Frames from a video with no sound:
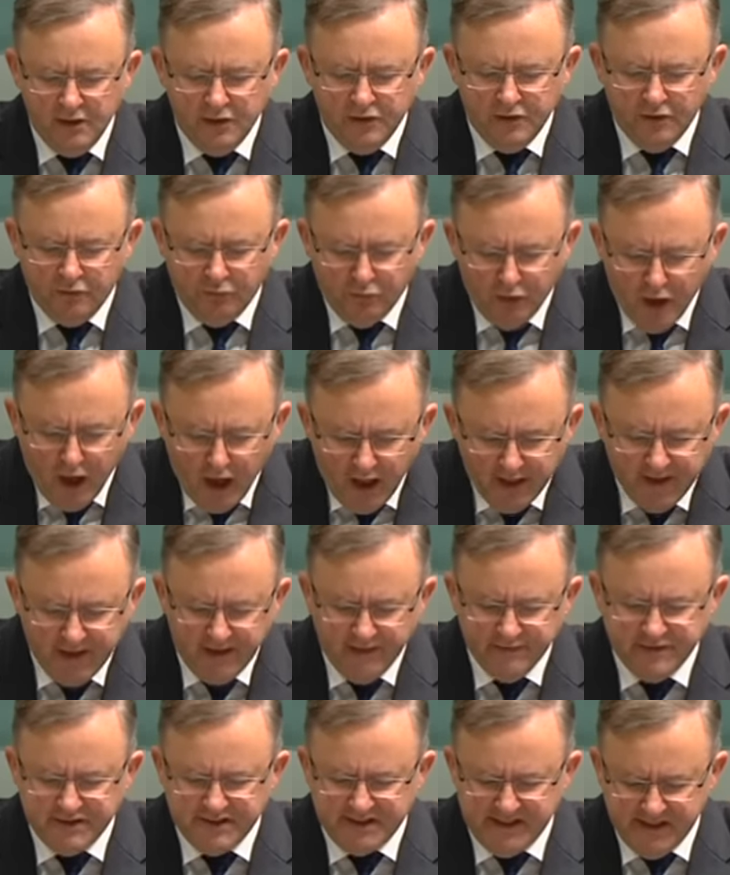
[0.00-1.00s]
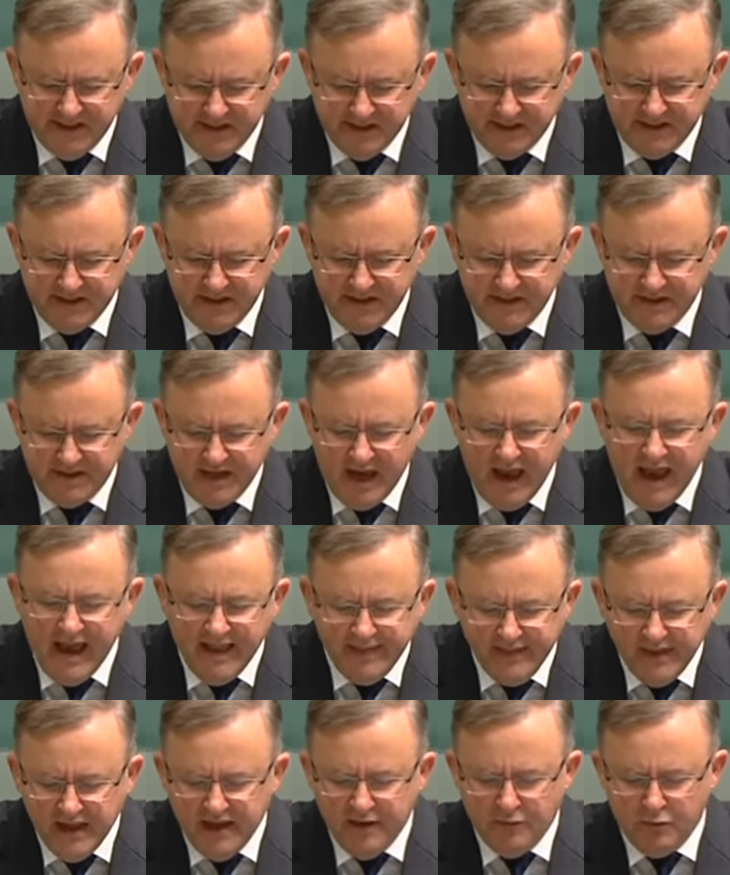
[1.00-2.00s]
The right of citizens
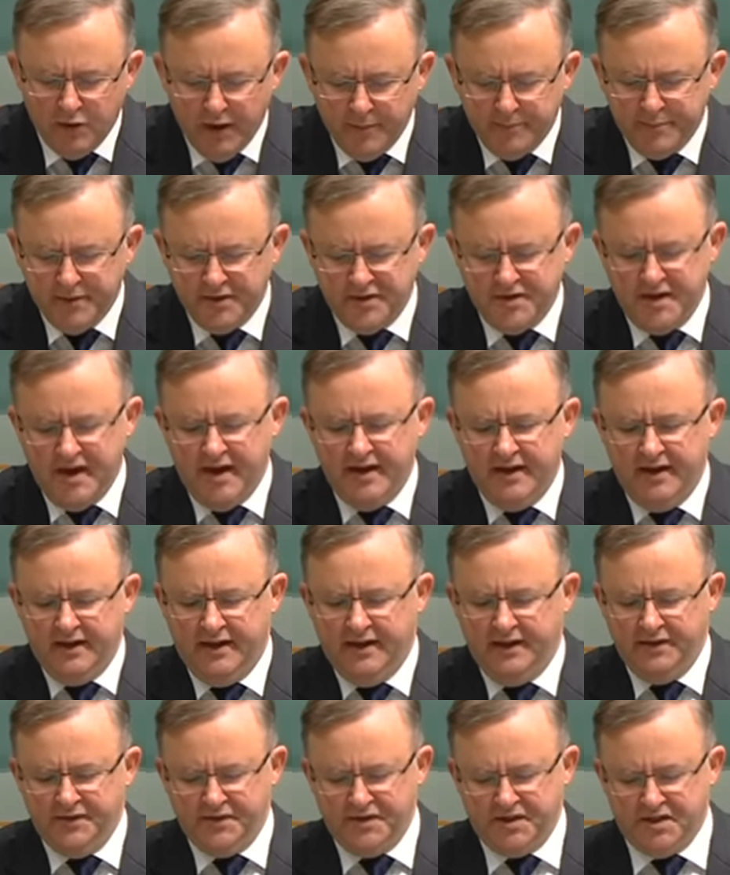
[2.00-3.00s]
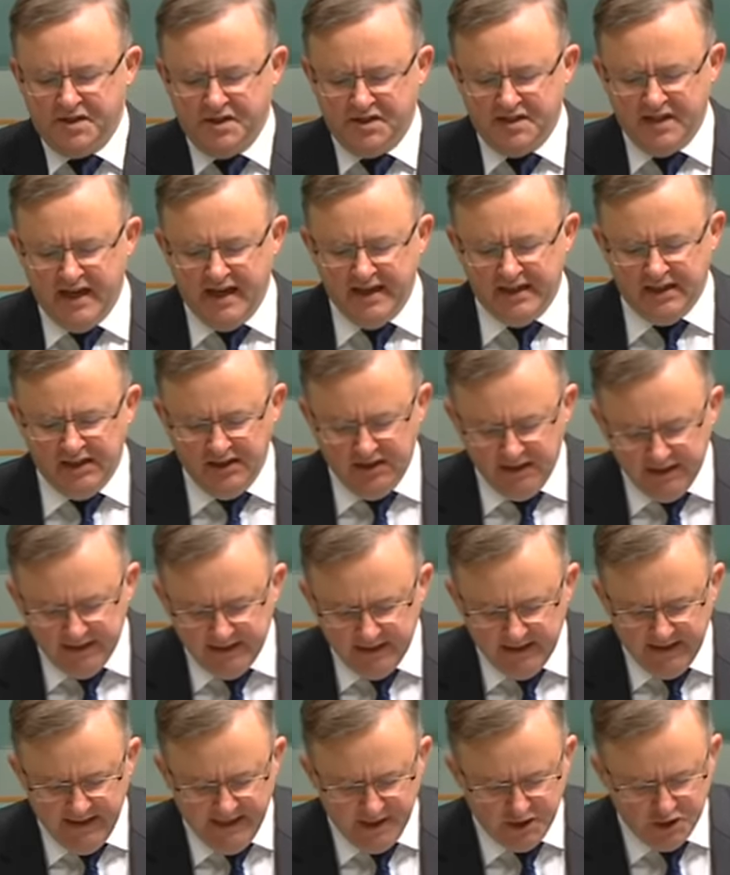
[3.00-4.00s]
and their representatives to take
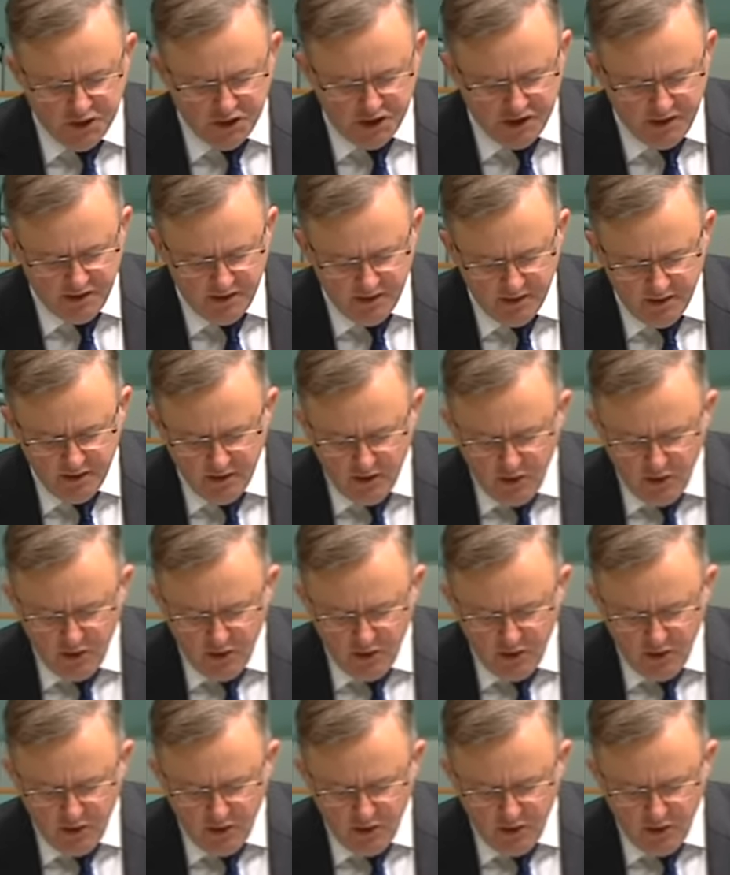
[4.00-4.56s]
legal action